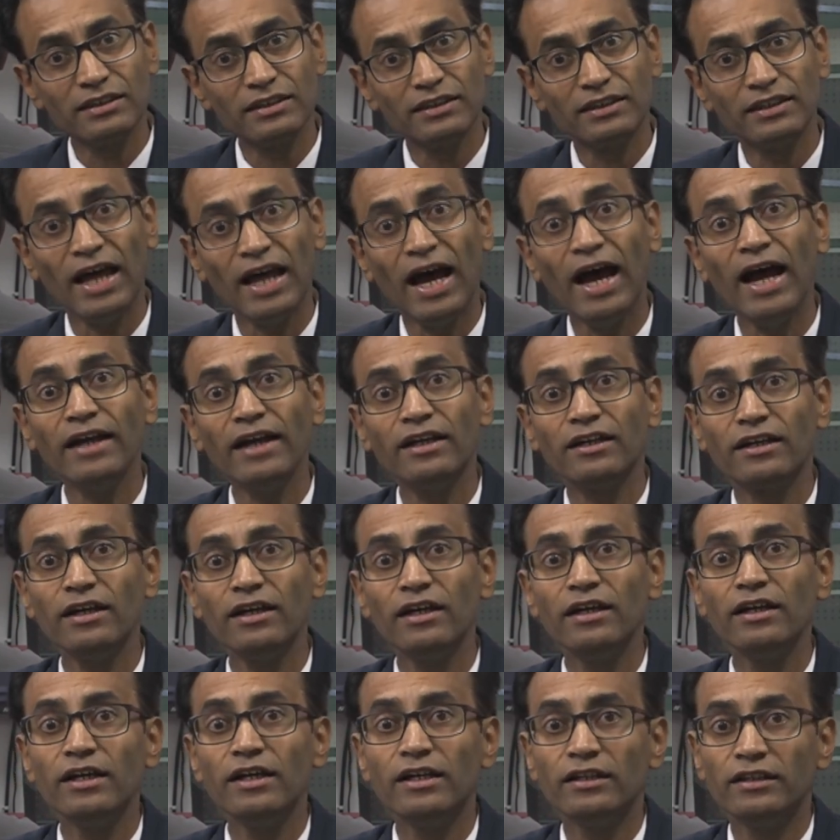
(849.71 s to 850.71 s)
that
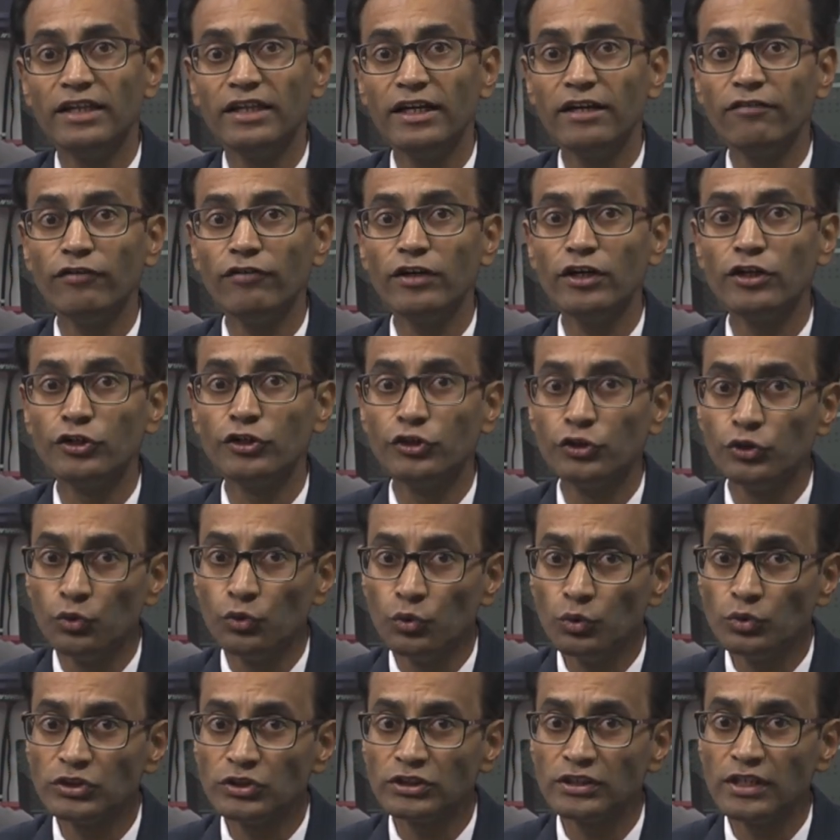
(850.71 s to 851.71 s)
they will
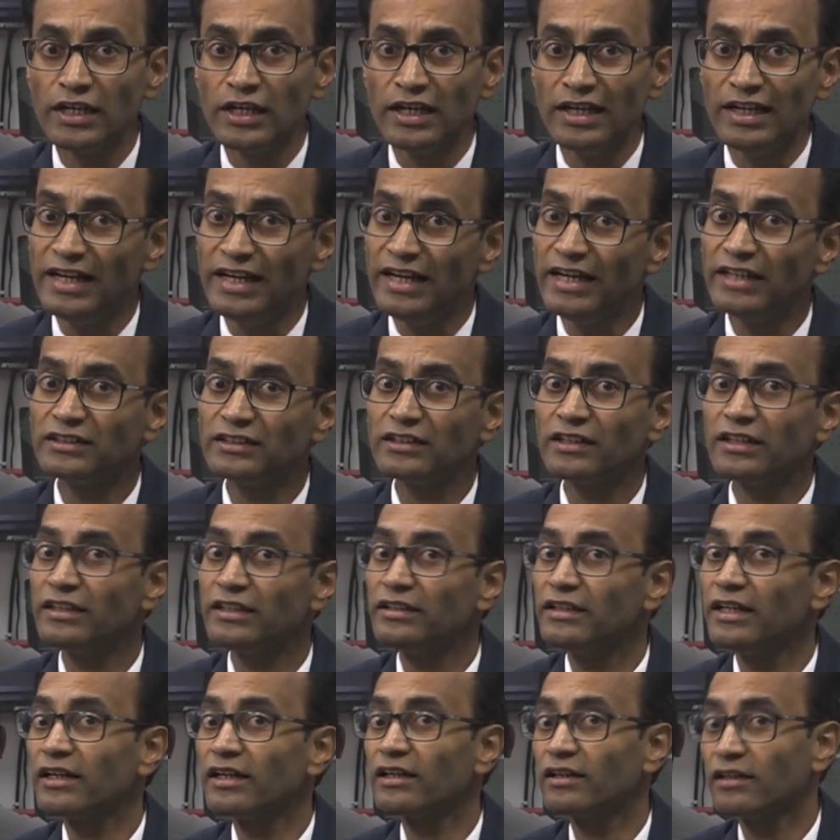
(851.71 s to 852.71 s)
use later in
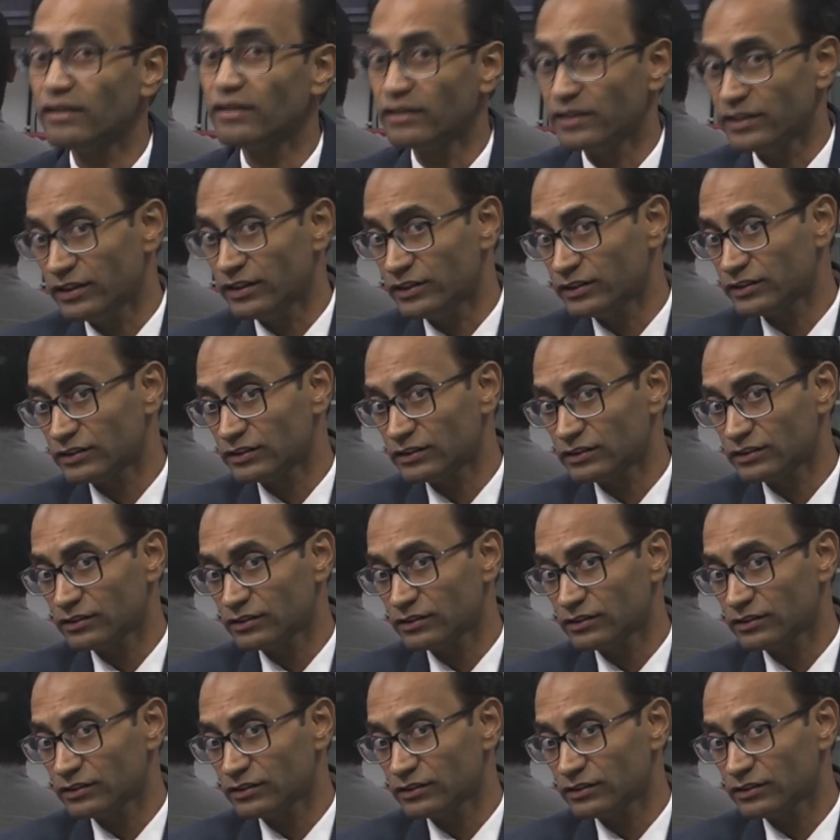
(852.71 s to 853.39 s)
their careers.